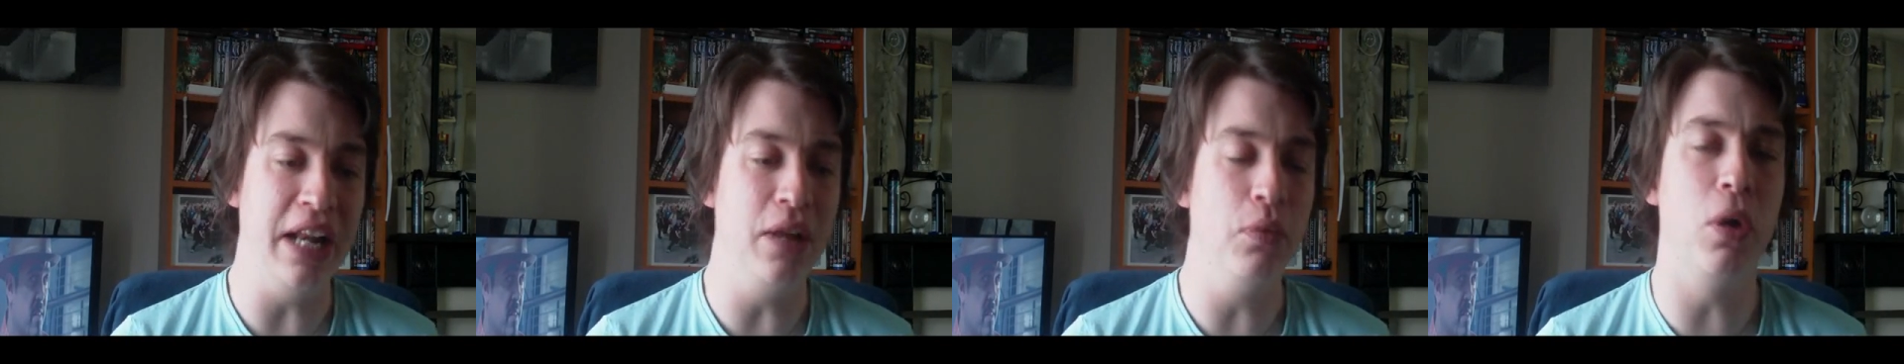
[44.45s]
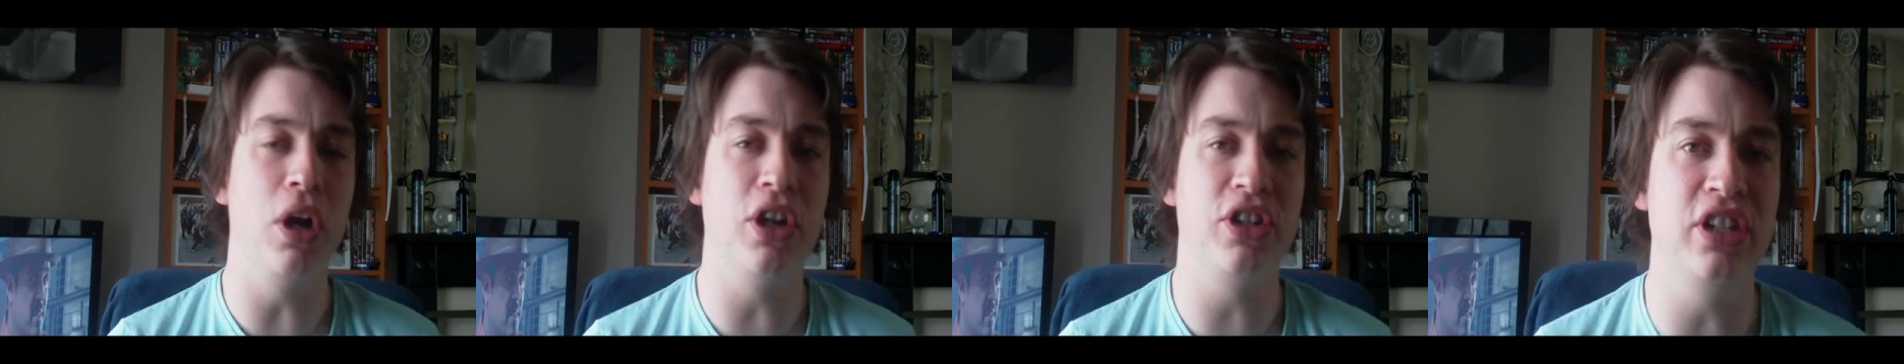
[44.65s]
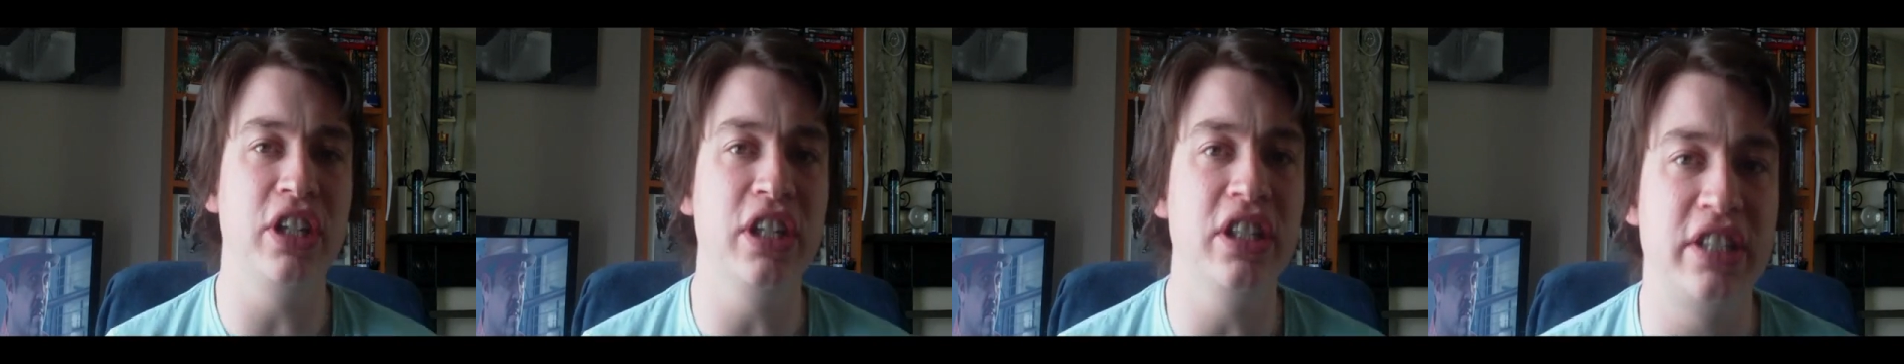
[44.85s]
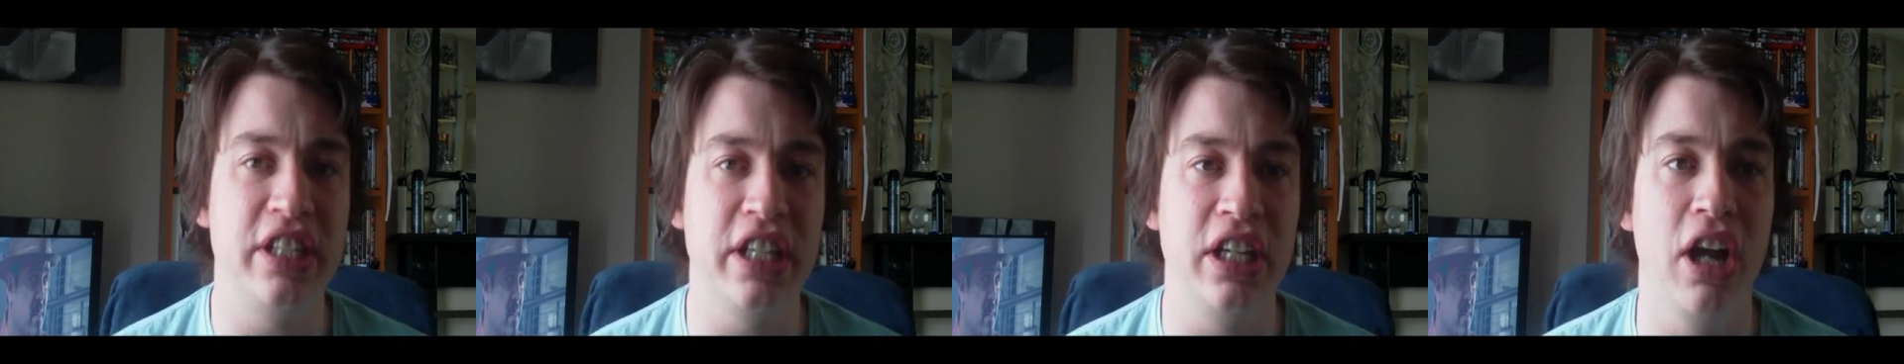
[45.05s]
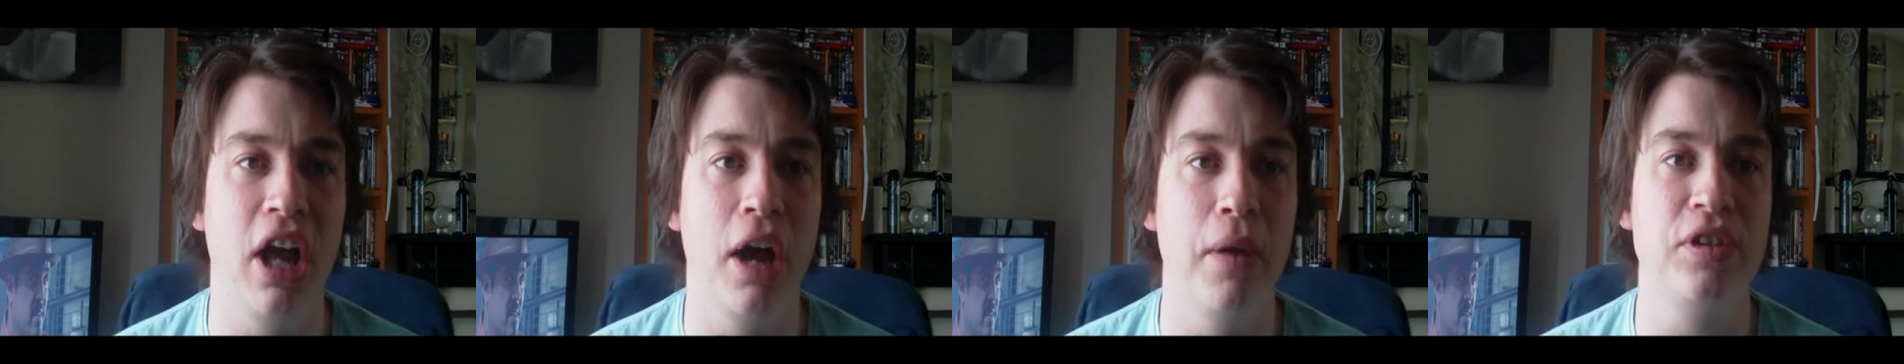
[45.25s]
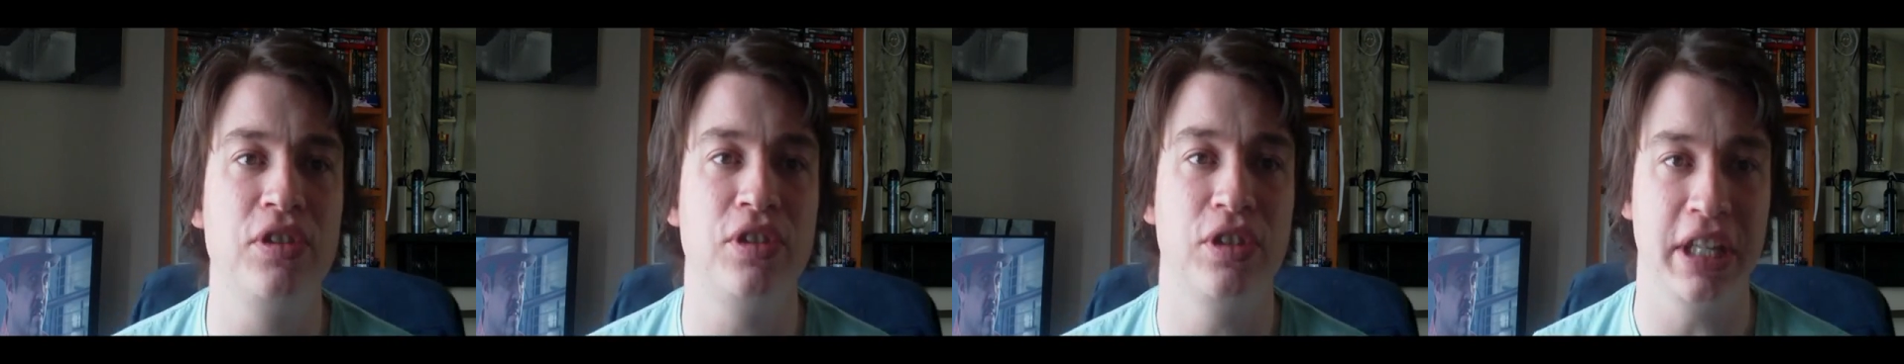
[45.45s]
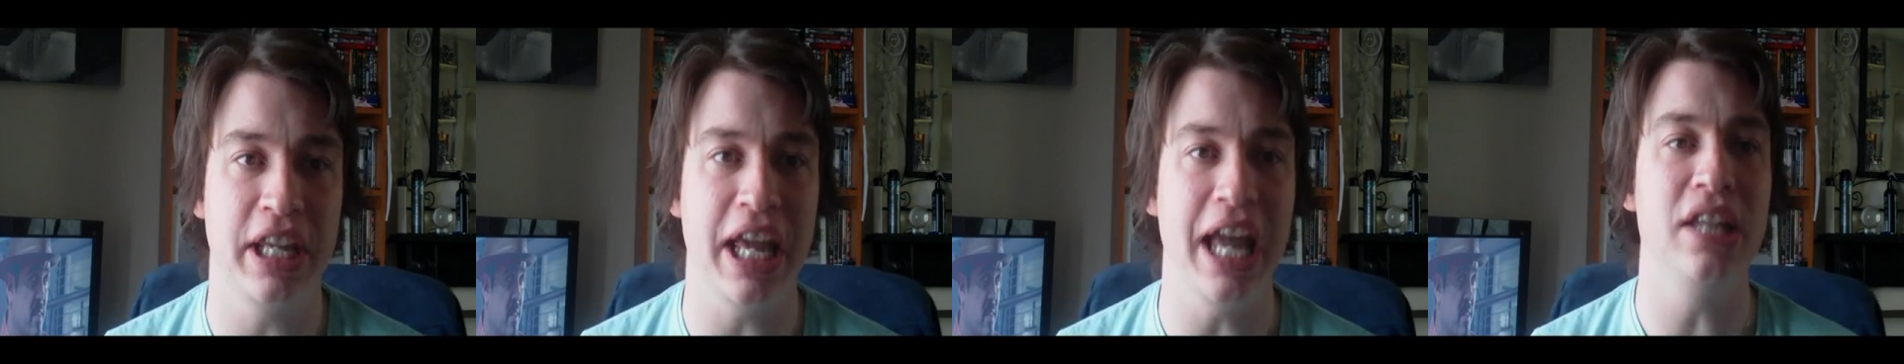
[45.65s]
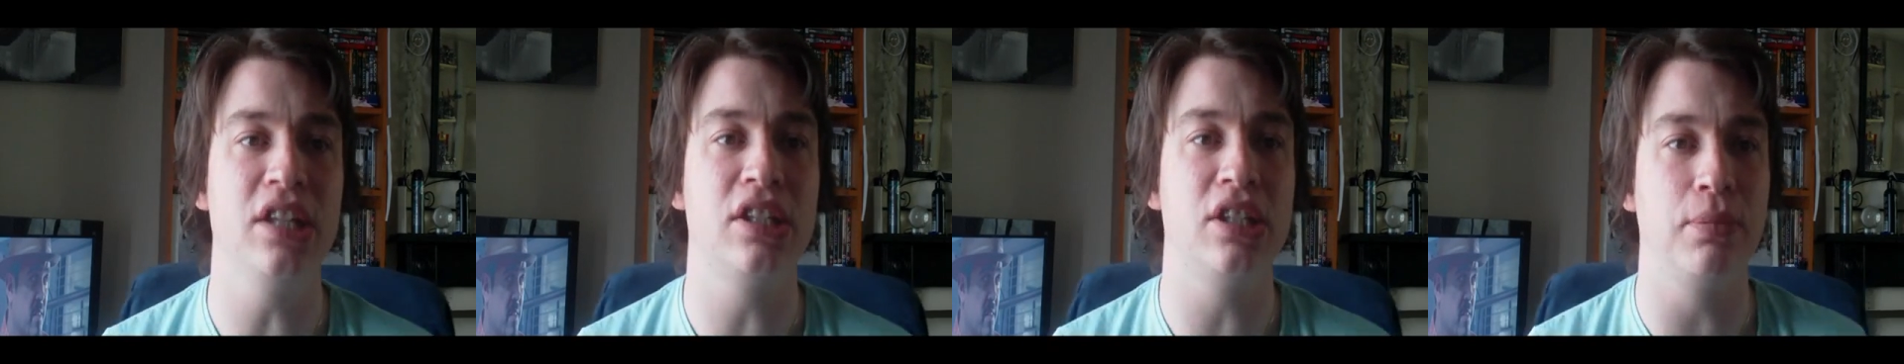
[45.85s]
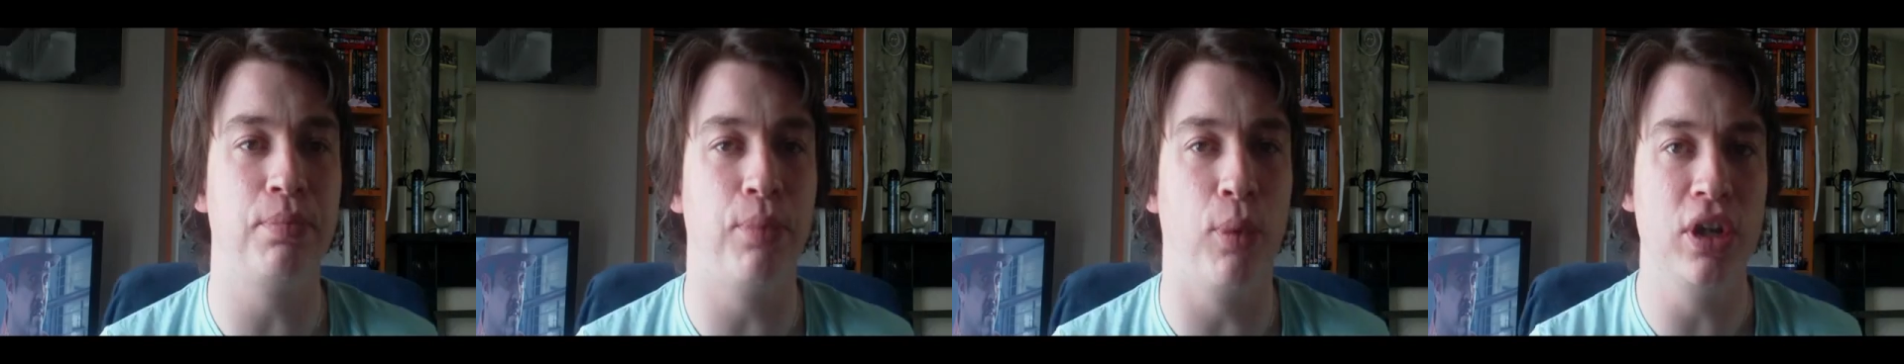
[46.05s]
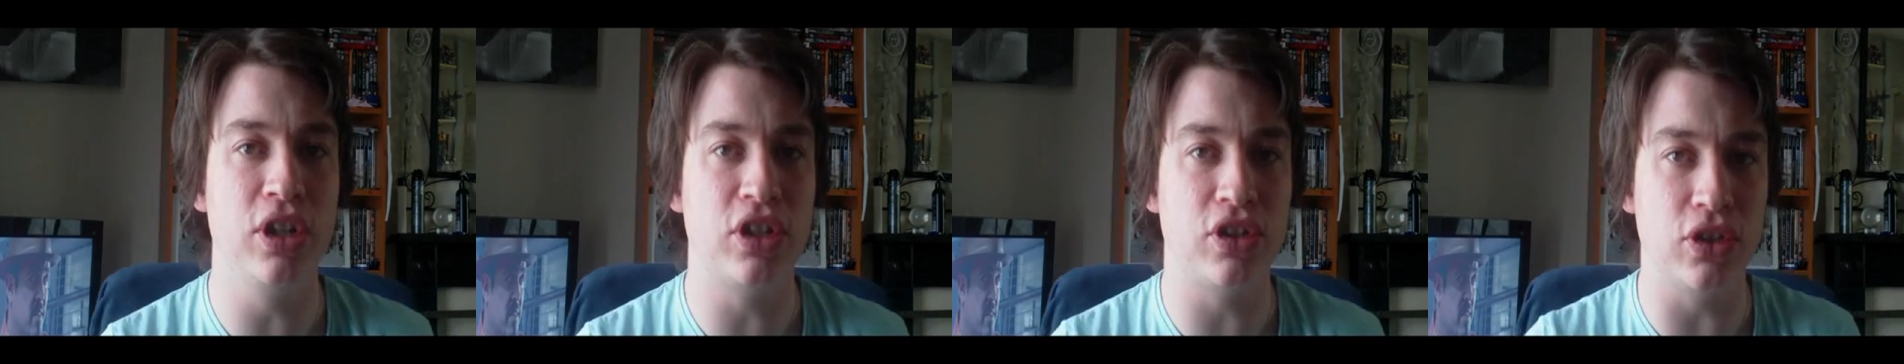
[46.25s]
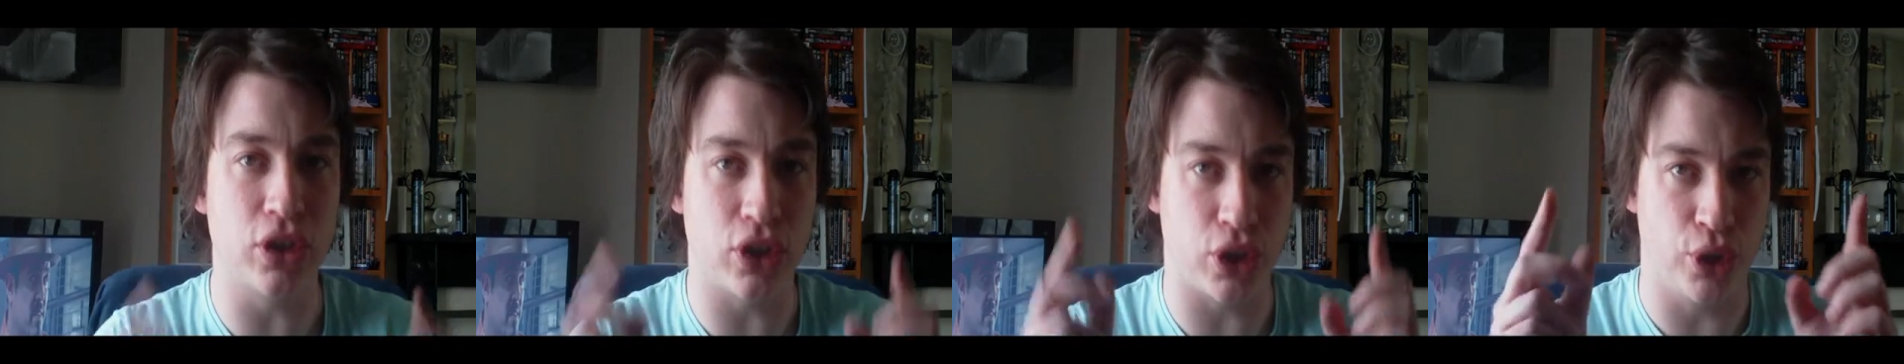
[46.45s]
And it wasn't until I was getting to the point in